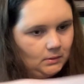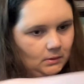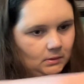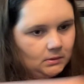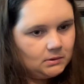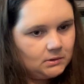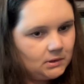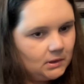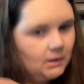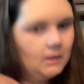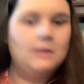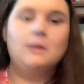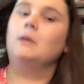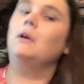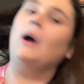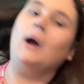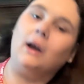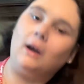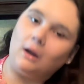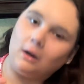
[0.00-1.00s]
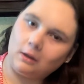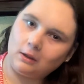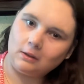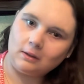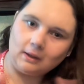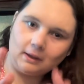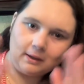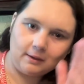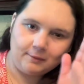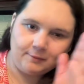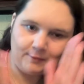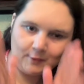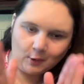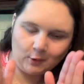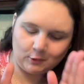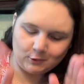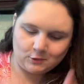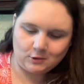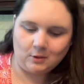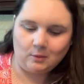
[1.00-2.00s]
see, I gotta like
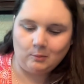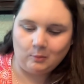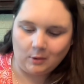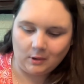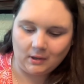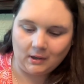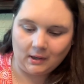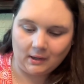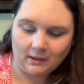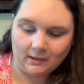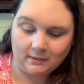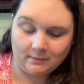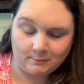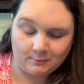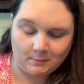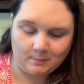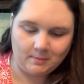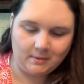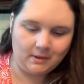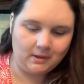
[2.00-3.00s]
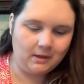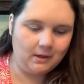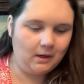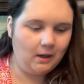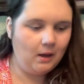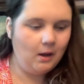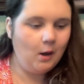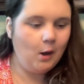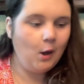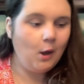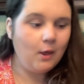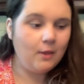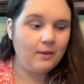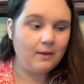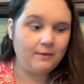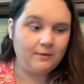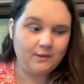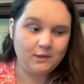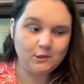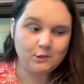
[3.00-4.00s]
focus on what I repeated.
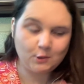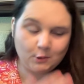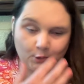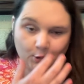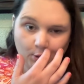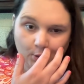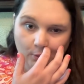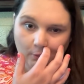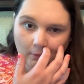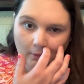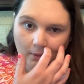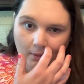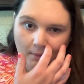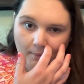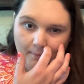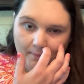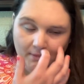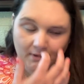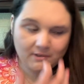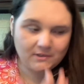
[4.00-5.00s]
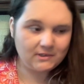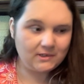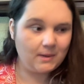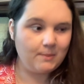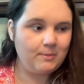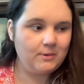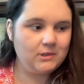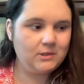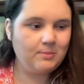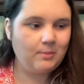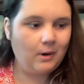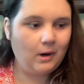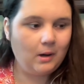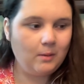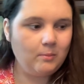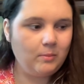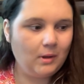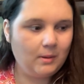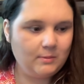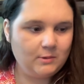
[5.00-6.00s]
Then these are new. Skip the Spot
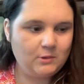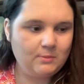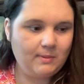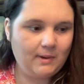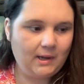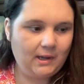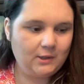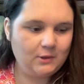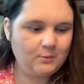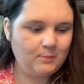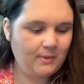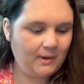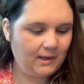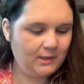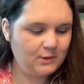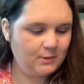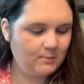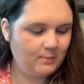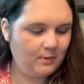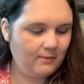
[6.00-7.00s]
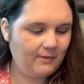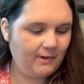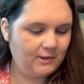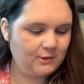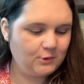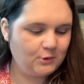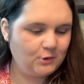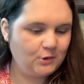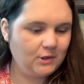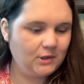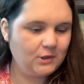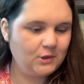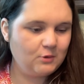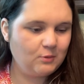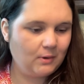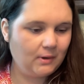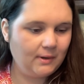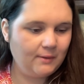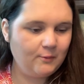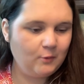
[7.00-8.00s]
Blemish Patch, Patch Imperfections. You get
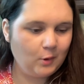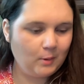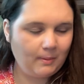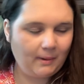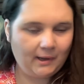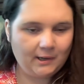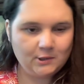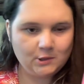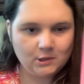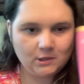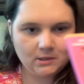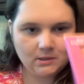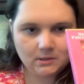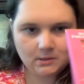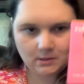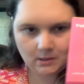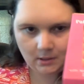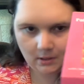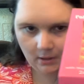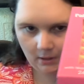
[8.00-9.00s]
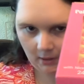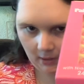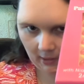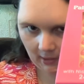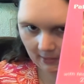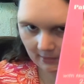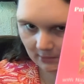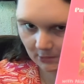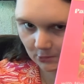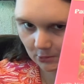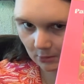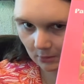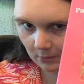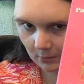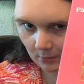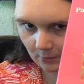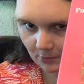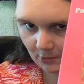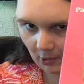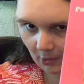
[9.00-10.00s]
24 patches, and these are
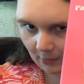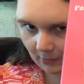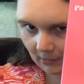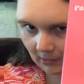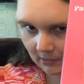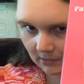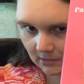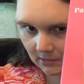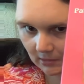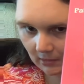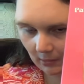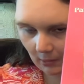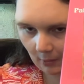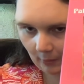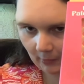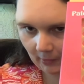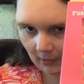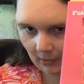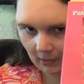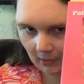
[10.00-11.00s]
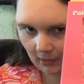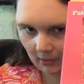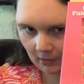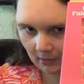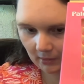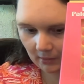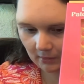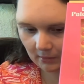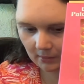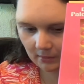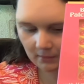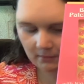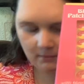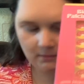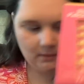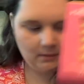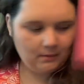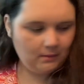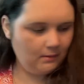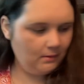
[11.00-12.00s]
little donuts. Like, are we kidding?
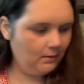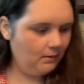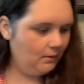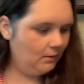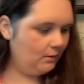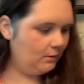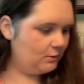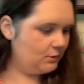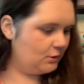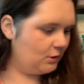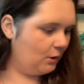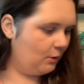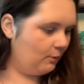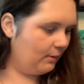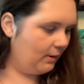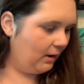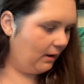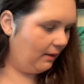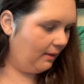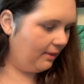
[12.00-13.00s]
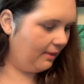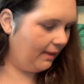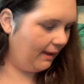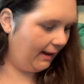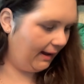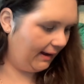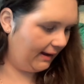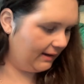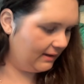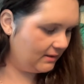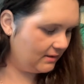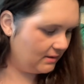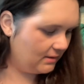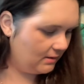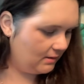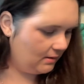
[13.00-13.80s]
So we got that.